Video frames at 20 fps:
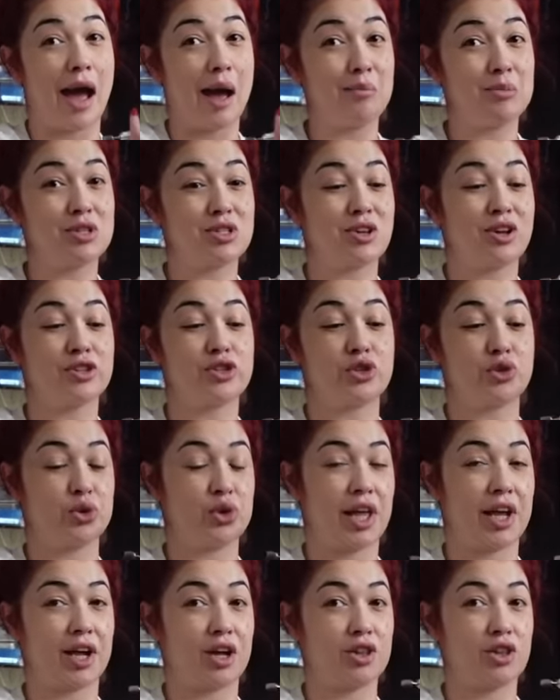Amazon too,
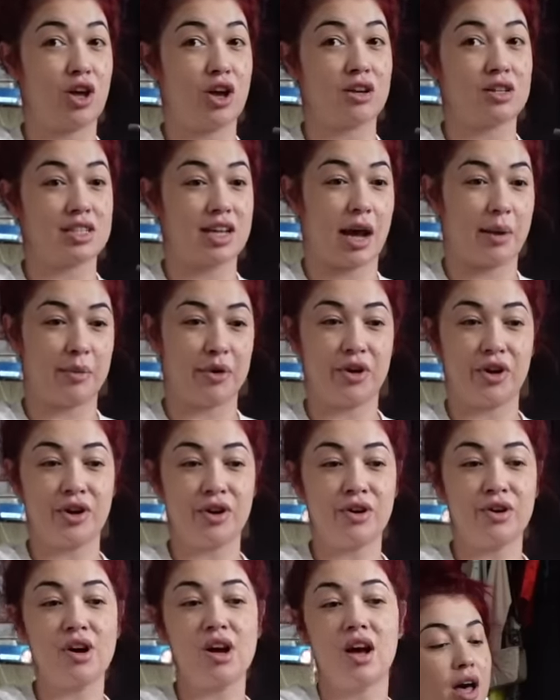like a long time ago.